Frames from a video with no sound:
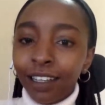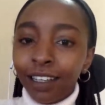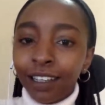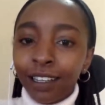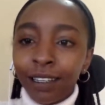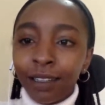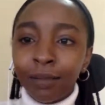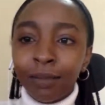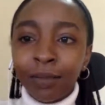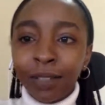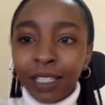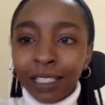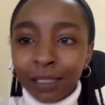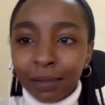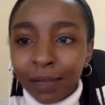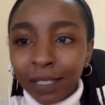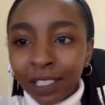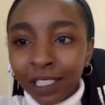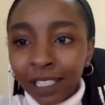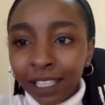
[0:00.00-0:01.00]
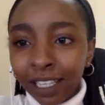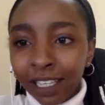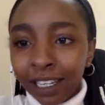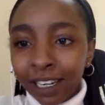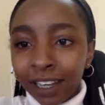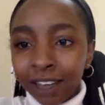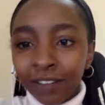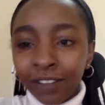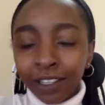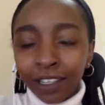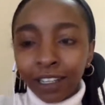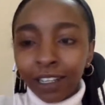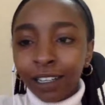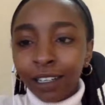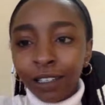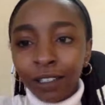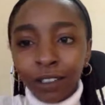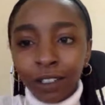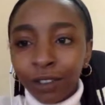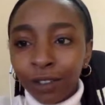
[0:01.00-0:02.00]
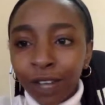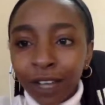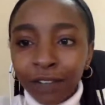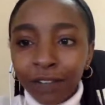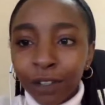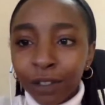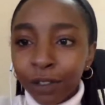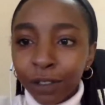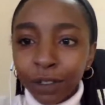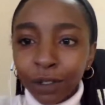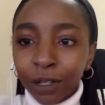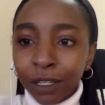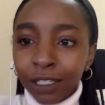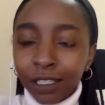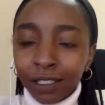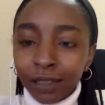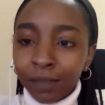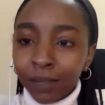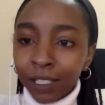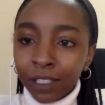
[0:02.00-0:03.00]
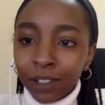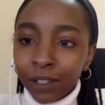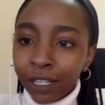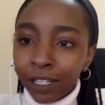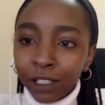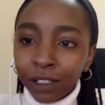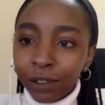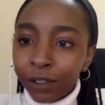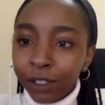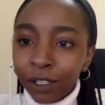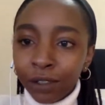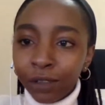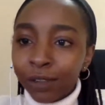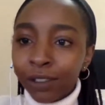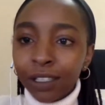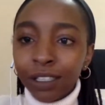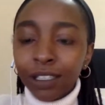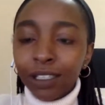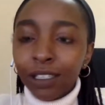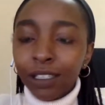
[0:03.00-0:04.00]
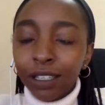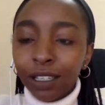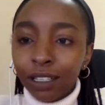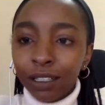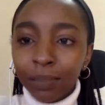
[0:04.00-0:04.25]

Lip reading: Especially in Africa, you have no choice but to include youths